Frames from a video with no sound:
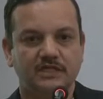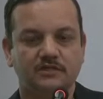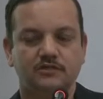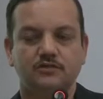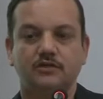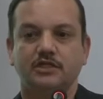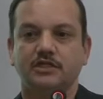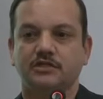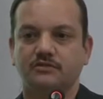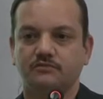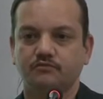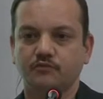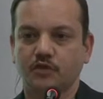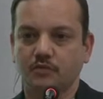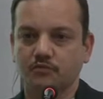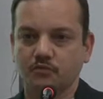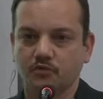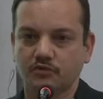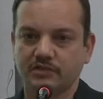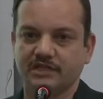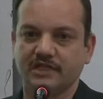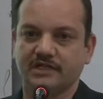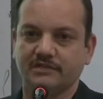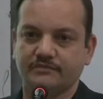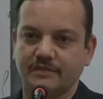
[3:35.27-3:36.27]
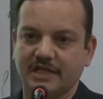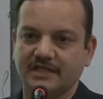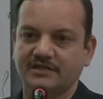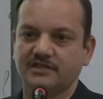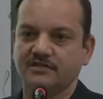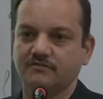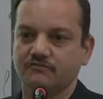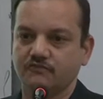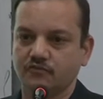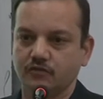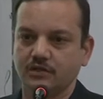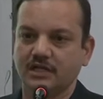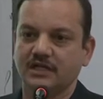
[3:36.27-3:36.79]
It's the most
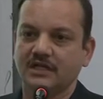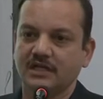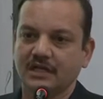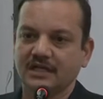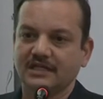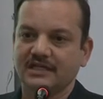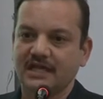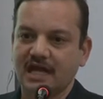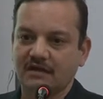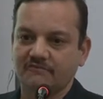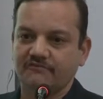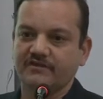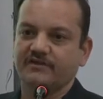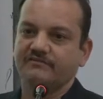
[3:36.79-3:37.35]
expensive wood that